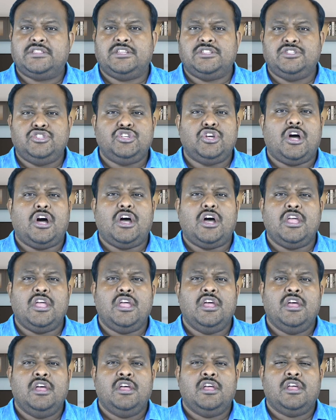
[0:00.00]
and joy
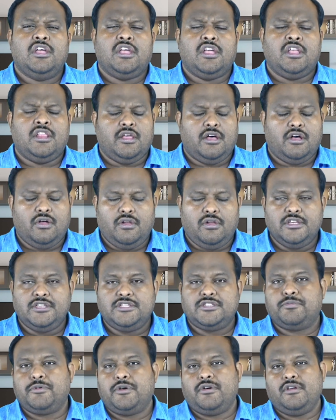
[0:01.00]
in the Holy
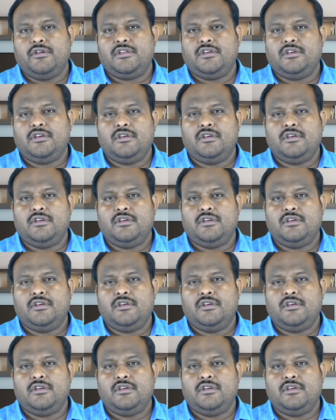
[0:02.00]
Spirit